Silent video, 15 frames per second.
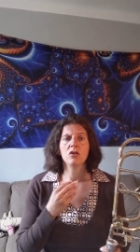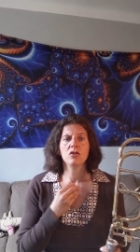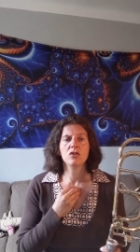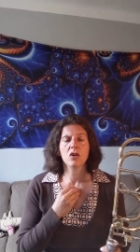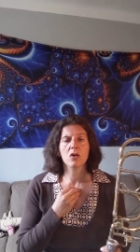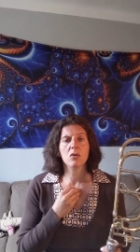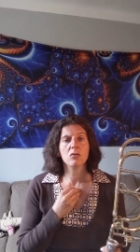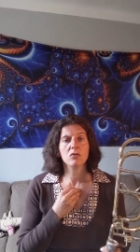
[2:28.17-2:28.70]

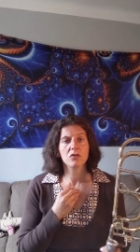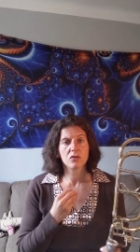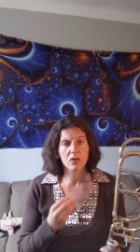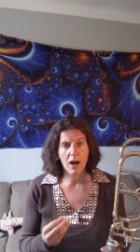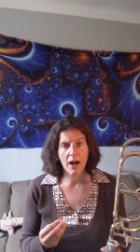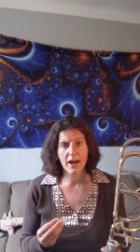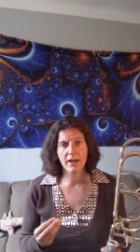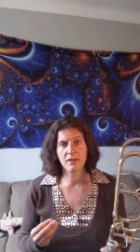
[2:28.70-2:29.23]
Don't
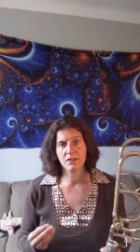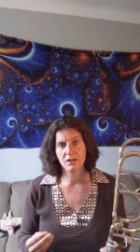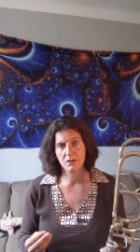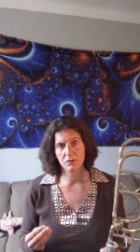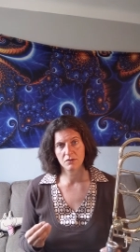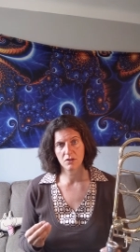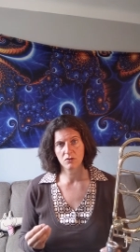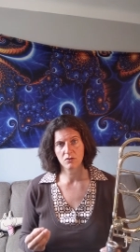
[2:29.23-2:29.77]
try to
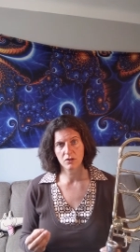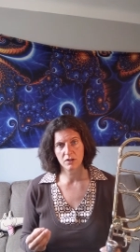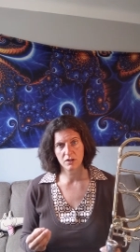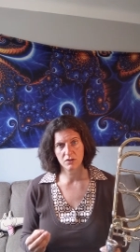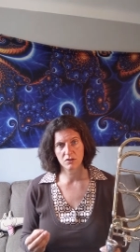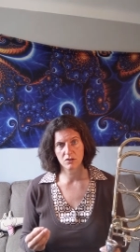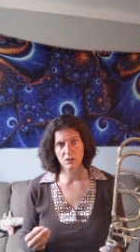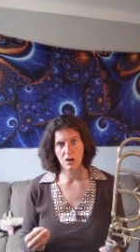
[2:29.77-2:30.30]
use the
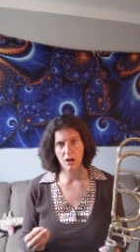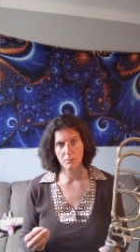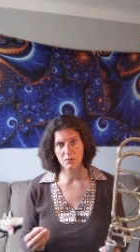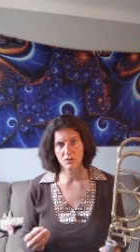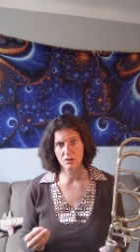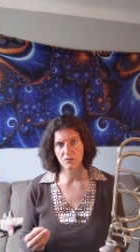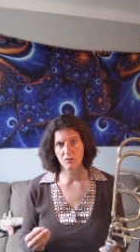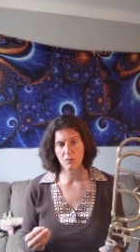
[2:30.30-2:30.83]
traditional
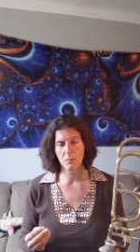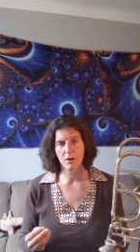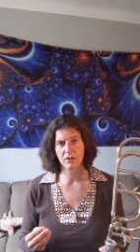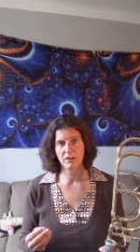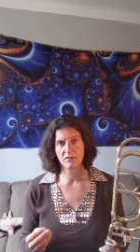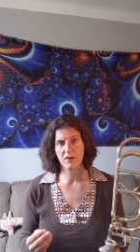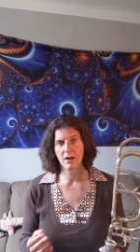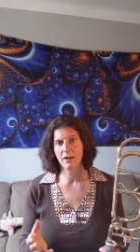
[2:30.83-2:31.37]
embouchure for
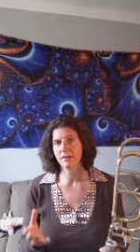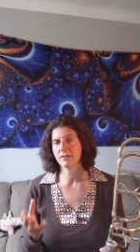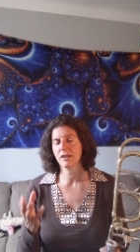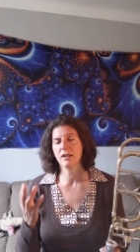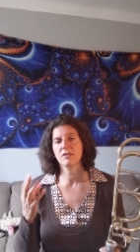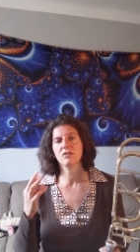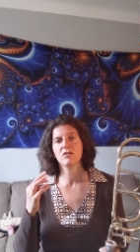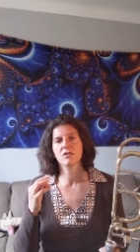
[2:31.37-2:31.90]
multiphonics.
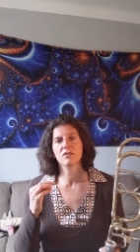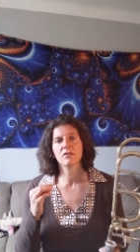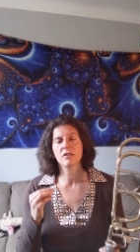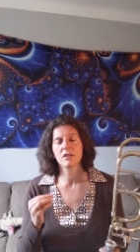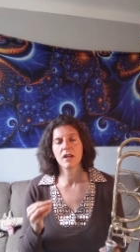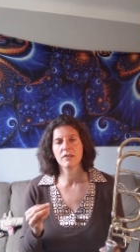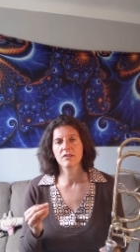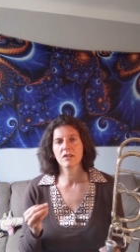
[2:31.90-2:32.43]
It's
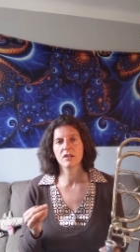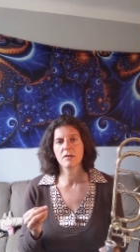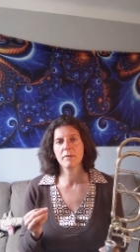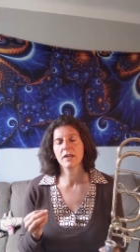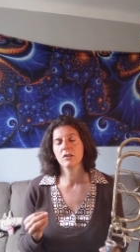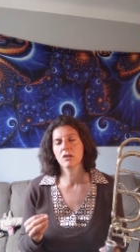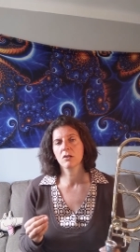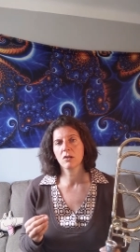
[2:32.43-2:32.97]
going to be
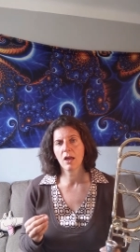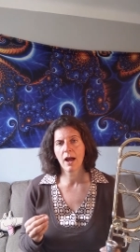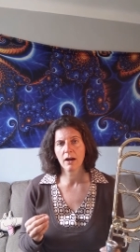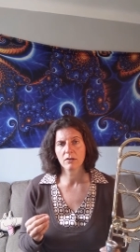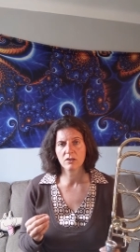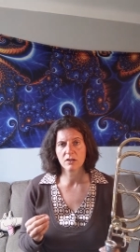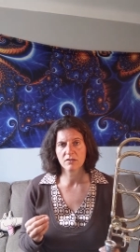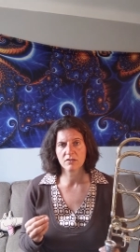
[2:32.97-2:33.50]
a little
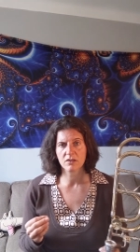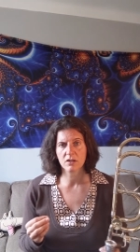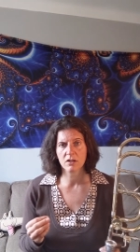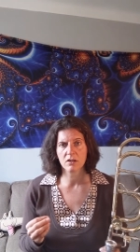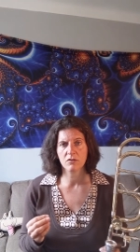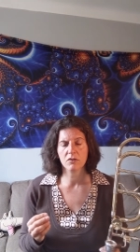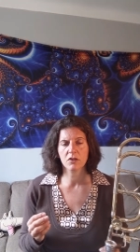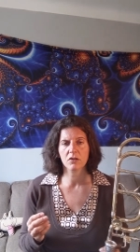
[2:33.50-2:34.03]

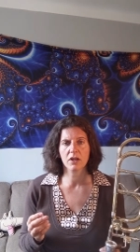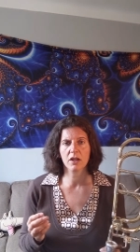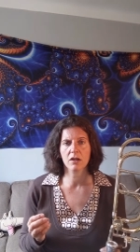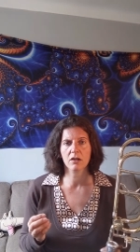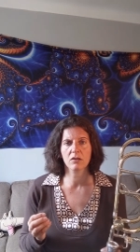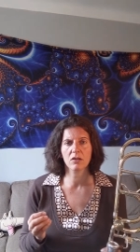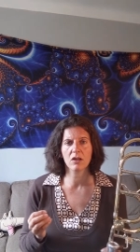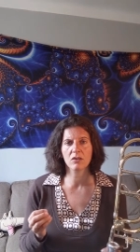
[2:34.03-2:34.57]
lackluster. You'll
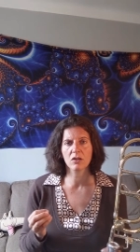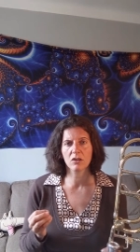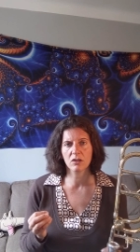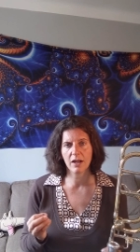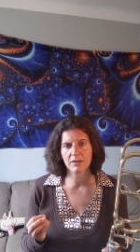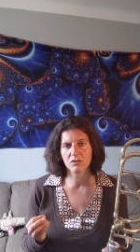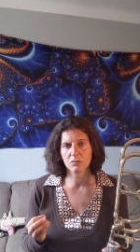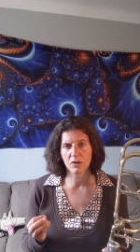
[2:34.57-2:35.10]
hear a little
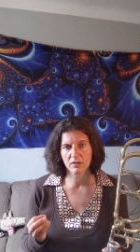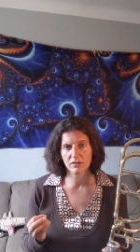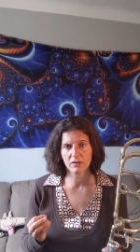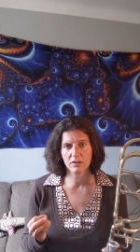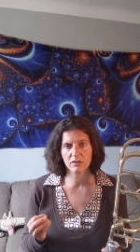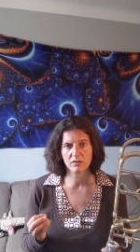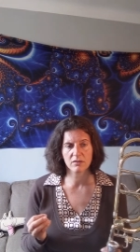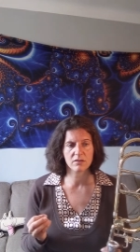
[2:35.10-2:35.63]
less
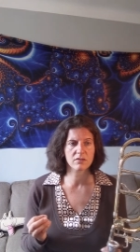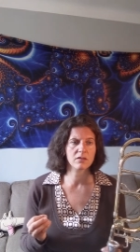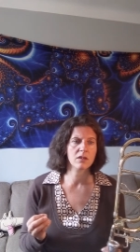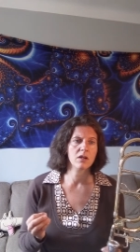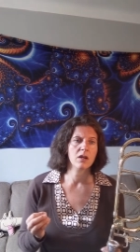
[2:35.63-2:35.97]
resonance.